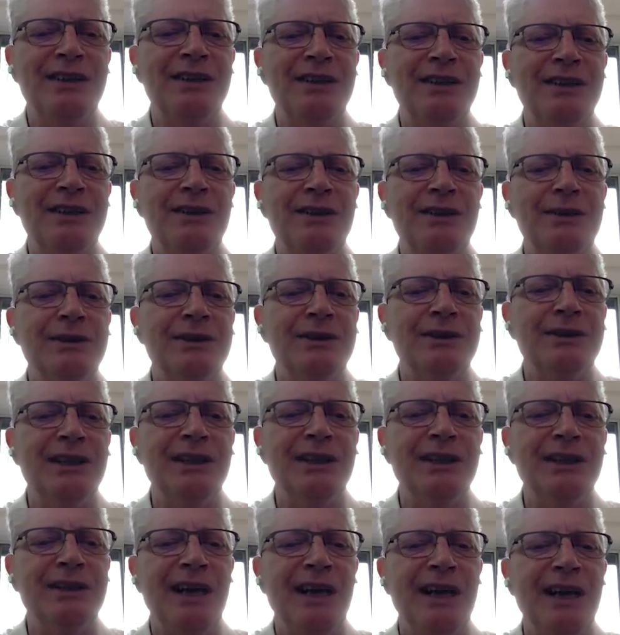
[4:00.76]

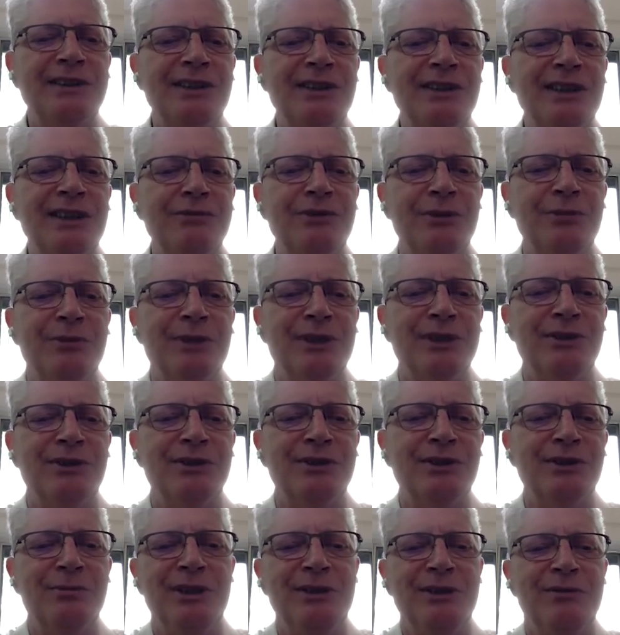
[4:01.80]
identical in
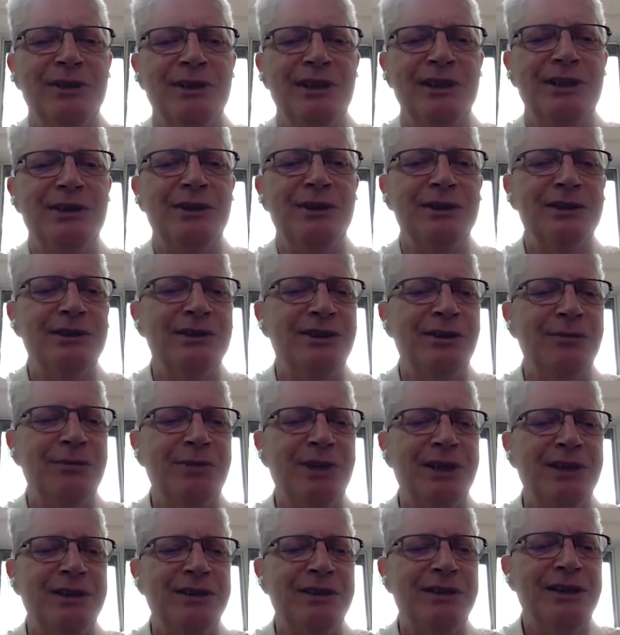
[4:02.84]
actigraphy measures. I mean, really
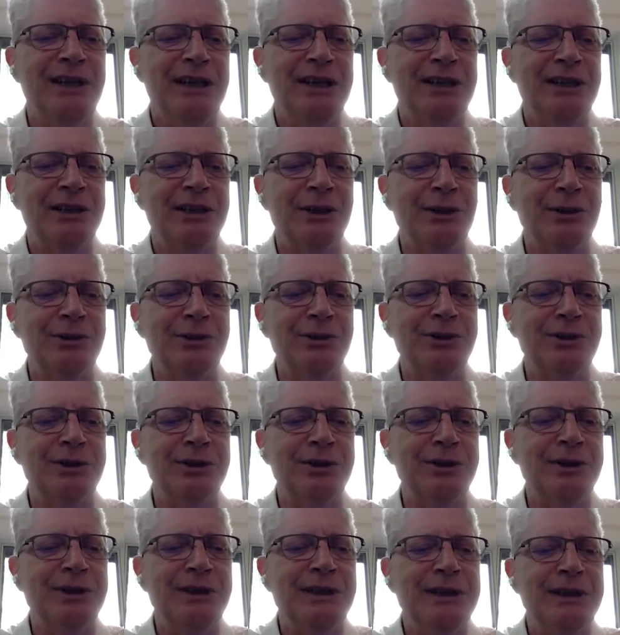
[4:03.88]
couldn't have been
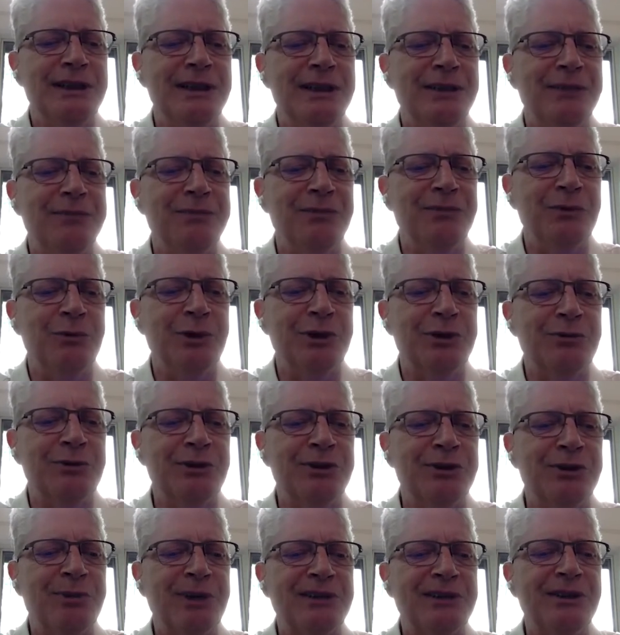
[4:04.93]
closer
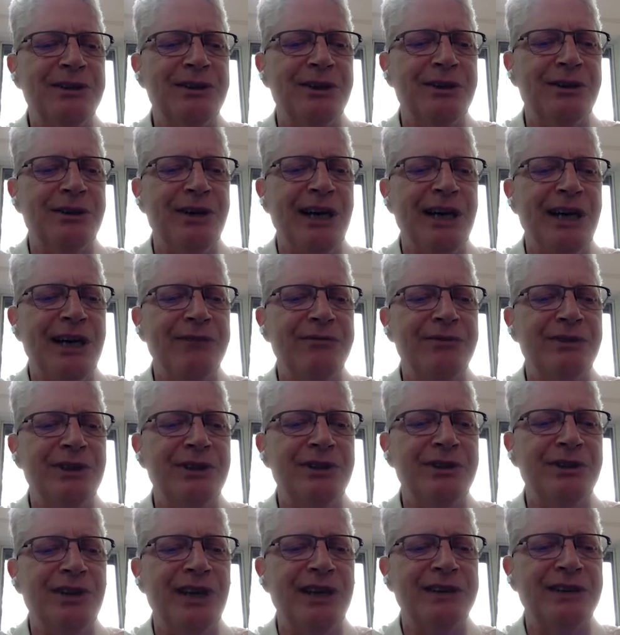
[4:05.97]
with respect to their
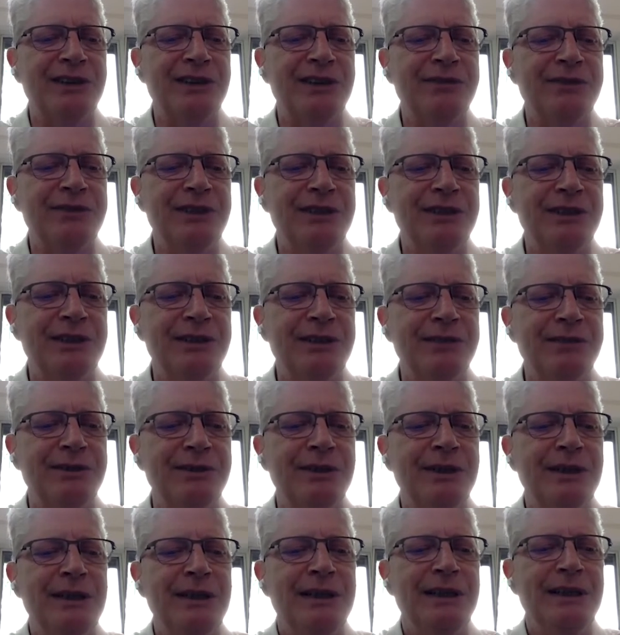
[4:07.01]
average activity
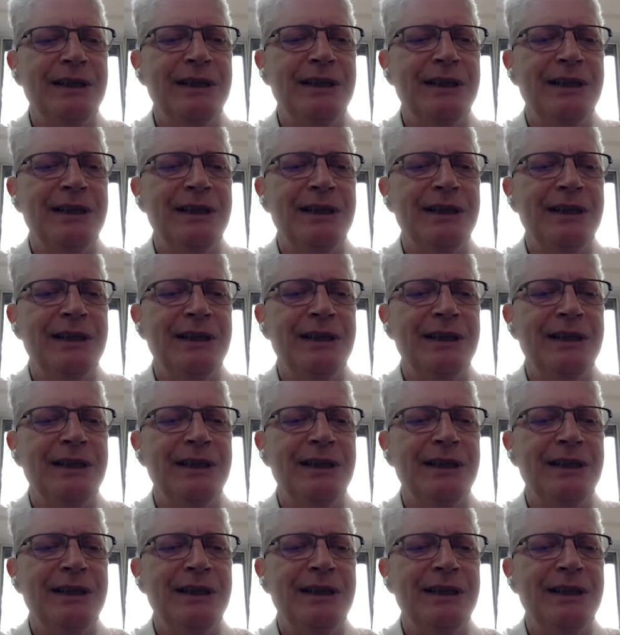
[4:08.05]
level.